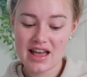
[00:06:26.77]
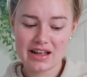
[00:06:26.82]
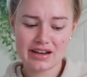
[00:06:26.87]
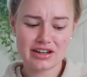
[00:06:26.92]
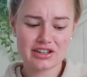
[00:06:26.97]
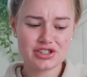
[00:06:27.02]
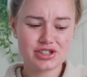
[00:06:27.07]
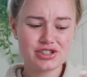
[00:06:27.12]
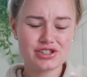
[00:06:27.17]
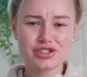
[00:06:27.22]

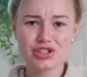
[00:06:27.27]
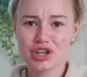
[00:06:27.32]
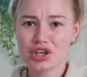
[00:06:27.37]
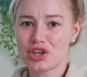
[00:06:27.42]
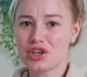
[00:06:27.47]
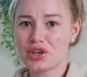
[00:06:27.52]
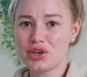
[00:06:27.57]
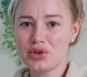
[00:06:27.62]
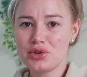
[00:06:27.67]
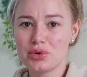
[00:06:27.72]
And it's just
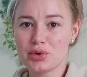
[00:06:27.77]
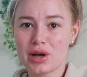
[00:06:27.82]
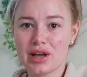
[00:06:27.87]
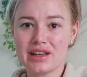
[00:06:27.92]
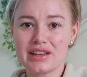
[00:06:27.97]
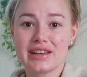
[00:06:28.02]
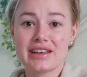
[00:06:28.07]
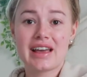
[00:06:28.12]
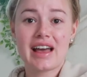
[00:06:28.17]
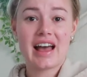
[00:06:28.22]
cute
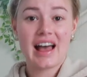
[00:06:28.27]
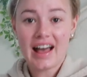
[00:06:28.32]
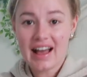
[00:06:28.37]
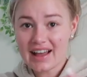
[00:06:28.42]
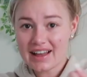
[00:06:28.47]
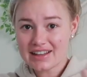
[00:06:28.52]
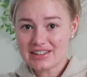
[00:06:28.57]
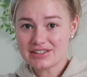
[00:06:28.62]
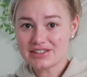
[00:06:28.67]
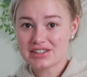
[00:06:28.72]
and
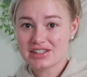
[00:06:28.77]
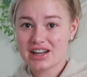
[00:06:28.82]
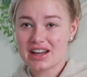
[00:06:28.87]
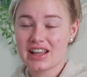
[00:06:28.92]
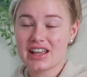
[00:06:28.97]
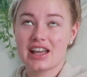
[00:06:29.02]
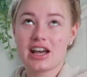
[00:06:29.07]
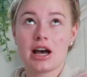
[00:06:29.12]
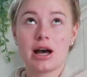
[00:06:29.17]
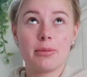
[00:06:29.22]
cash
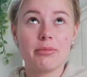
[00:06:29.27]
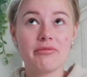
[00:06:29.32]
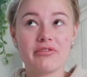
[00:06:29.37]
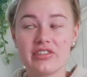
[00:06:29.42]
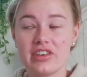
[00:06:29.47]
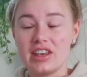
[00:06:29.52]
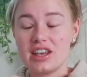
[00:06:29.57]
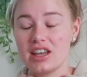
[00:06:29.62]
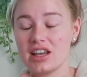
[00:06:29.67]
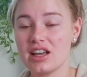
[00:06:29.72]
and
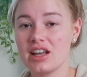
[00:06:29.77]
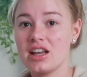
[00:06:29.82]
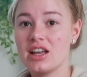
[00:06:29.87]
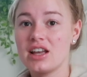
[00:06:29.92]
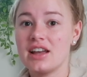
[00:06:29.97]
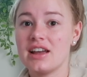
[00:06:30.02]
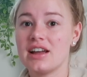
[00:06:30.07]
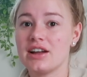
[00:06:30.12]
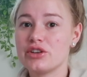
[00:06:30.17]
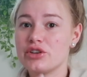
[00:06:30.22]
comfy.
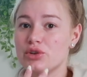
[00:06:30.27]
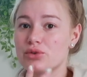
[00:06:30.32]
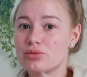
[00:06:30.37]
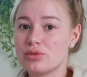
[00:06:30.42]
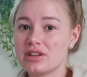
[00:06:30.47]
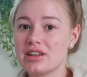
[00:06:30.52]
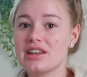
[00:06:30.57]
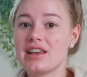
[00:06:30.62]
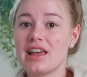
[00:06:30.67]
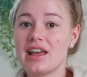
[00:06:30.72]
You
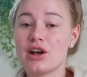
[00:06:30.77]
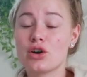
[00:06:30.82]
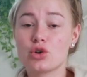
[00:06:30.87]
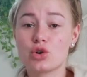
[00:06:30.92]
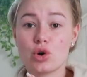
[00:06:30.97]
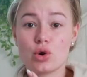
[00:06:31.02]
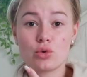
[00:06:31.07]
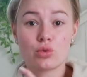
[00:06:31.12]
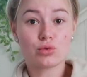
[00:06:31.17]
really can't go